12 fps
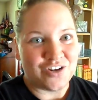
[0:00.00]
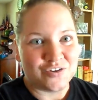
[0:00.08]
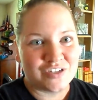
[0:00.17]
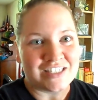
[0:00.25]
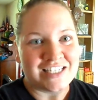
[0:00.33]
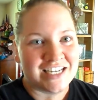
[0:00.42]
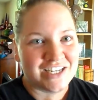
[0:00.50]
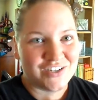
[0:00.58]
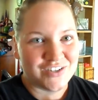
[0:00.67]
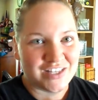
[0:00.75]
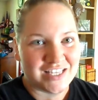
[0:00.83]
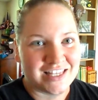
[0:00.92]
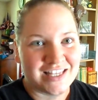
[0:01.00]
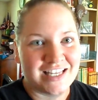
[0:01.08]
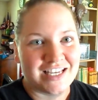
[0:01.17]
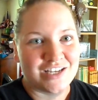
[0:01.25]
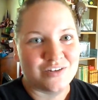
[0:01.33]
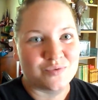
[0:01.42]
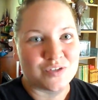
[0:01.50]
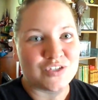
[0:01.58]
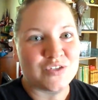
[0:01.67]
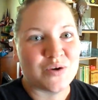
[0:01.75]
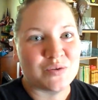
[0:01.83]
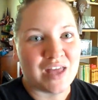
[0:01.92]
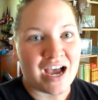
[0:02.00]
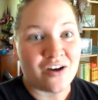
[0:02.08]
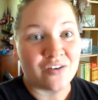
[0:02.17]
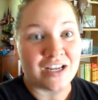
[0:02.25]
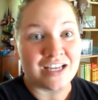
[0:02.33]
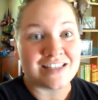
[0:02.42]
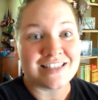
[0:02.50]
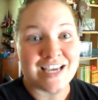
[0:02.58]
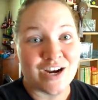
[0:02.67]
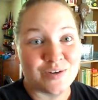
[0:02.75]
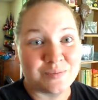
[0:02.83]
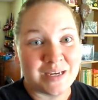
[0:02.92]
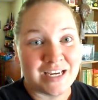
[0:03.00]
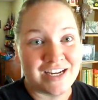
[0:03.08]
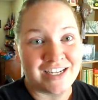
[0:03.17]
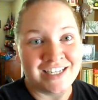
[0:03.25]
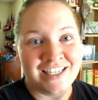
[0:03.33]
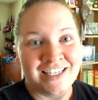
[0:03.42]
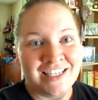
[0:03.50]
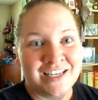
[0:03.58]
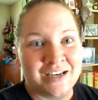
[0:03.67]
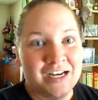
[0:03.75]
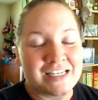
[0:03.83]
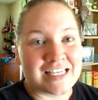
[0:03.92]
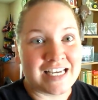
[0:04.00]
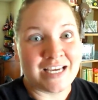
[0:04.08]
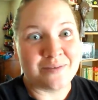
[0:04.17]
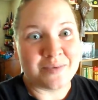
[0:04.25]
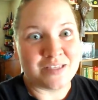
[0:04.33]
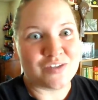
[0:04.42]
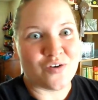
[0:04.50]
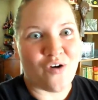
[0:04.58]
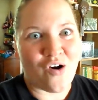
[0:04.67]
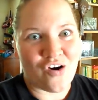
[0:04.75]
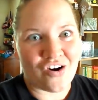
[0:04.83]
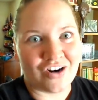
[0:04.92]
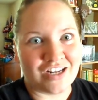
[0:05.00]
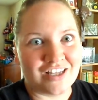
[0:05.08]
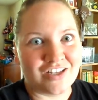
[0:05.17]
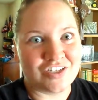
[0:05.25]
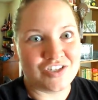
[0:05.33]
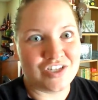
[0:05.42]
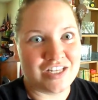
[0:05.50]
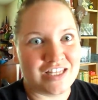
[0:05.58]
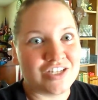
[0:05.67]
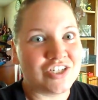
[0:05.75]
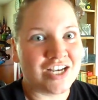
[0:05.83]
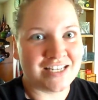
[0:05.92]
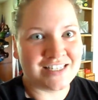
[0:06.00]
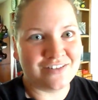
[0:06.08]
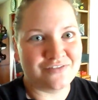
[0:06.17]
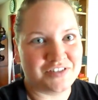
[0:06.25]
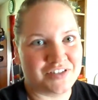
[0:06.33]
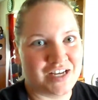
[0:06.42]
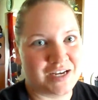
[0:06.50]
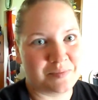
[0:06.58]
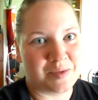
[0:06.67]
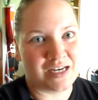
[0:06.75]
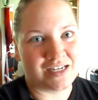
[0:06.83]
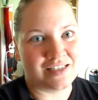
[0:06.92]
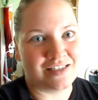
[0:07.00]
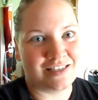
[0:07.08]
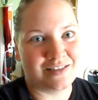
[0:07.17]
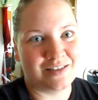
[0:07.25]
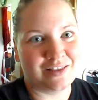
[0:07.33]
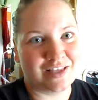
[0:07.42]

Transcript: and you could tell that it was so loud it scared me, because it hit me so hard in the chest, it felt like, because